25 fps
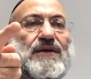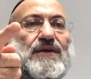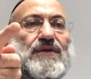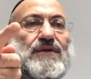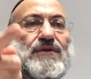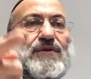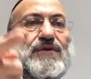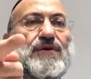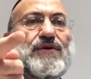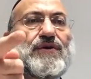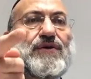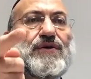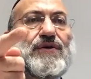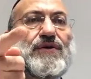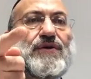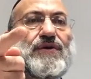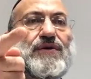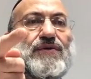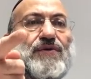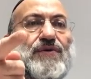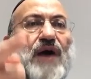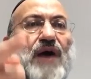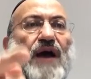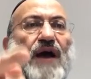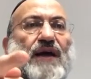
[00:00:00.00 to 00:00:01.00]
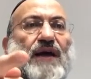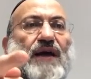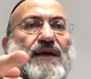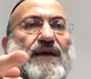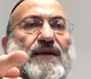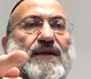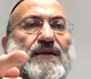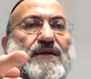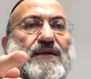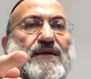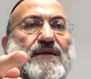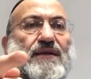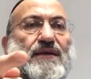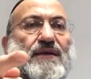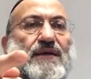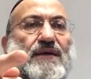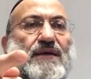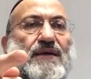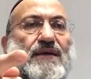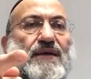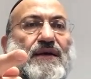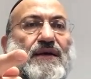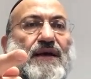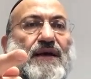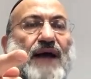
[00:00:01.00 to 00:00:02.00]
to Rachel,
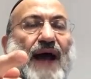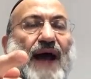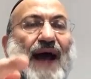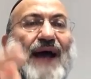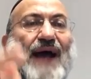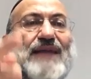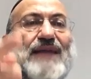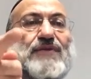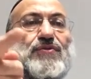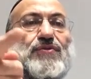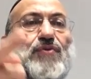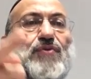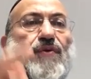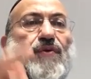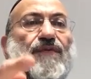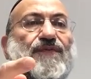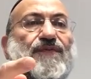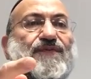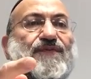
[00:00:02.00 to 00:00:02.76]
and you